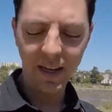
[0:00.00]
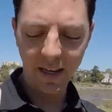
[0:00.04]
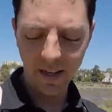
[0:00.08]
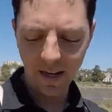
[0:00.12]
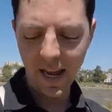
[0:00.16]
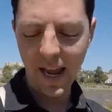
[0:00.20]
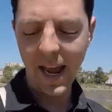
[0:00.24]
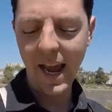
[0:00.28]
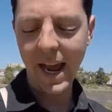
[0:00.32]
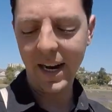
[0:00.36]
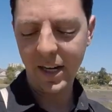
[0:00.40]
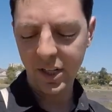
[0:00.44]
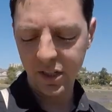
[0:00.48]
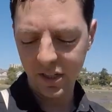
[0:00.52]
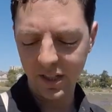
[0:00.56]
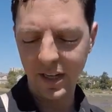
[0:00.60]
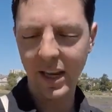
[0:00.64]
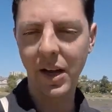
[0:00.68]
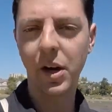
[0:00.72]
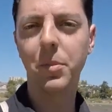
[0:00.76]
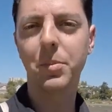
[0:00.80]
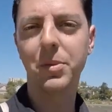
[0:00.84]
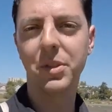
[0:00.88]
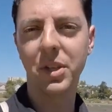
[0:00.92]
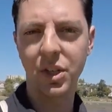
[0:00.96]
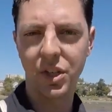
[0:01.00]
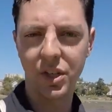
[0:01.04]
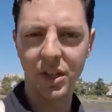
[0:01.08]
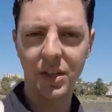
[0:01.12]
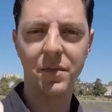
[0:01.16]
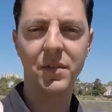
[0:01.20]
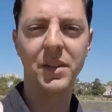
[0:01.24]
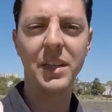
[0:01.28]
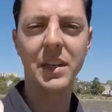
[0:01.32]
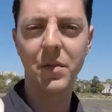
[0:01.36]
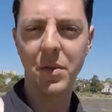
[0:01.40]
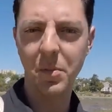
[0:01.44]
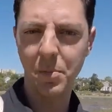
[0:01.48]
it actually helps it
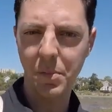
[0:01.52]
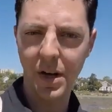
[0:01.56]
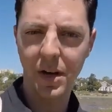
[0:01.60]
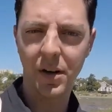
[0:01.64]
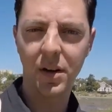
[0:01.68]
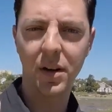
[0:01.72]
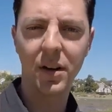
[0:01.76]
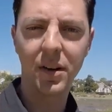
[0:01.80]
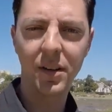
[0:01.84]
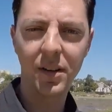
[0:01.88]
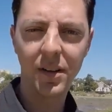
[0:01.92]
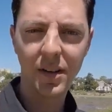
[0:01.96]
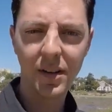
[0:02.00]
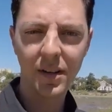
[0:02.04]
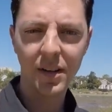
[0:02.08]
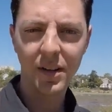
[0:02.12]
shift even better.